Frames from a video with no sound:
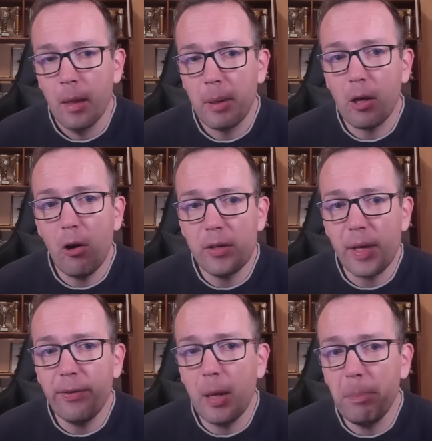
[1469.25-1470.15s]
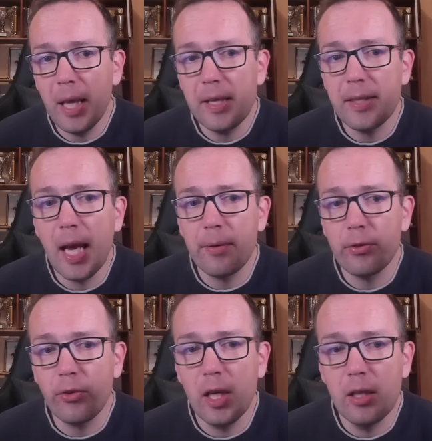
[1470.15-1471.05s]
because if he plays knight
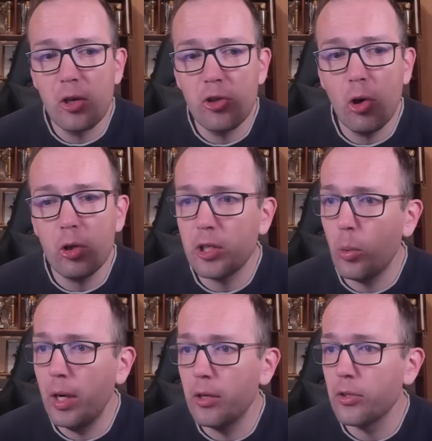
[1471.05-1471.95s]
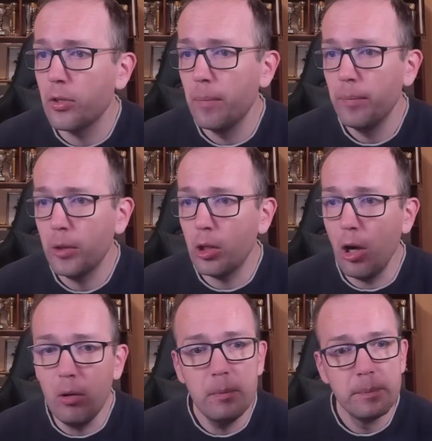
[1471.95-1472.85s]
f3, there's no good squares to go.